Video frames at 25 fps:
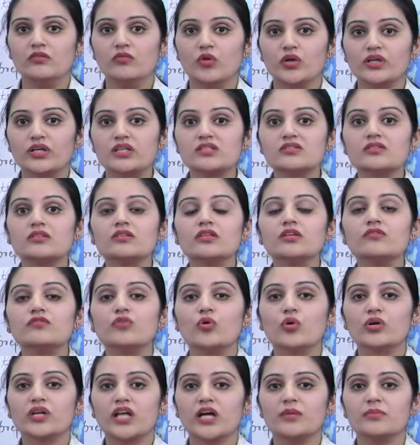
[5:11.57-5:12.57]
what is in the
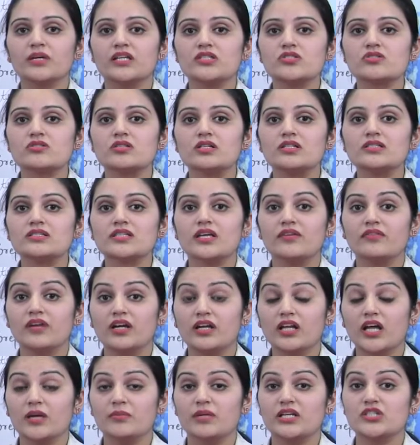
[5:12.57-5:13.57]
4-dimensional,
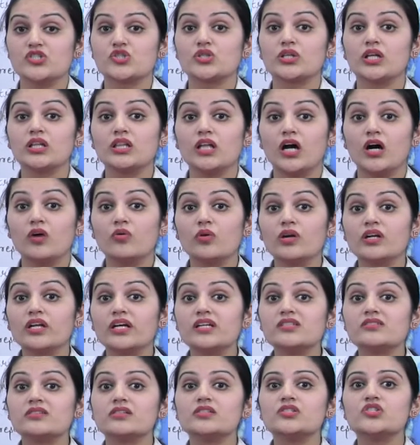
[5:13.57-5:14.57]
7-dimensional.
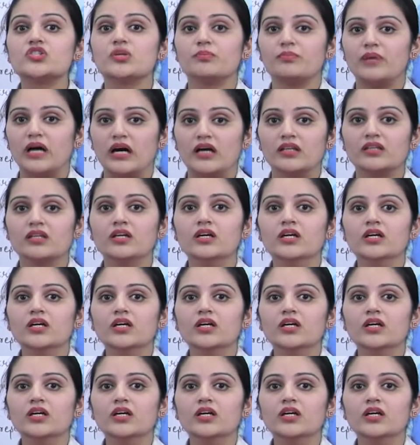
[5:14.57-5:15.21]
Nowadays in Japan,